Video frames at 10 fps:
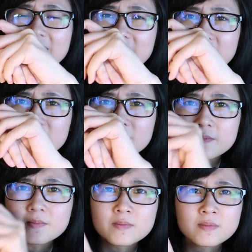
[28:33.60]
I think.
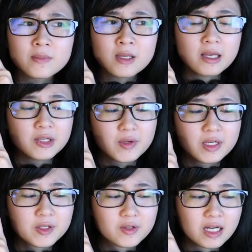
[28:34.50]
That's
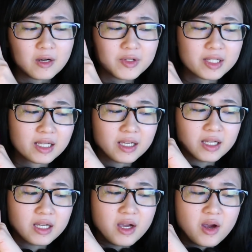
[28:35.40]
why as well I was
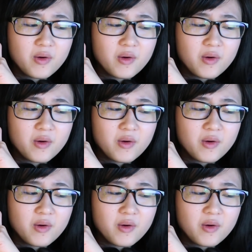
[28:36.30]
like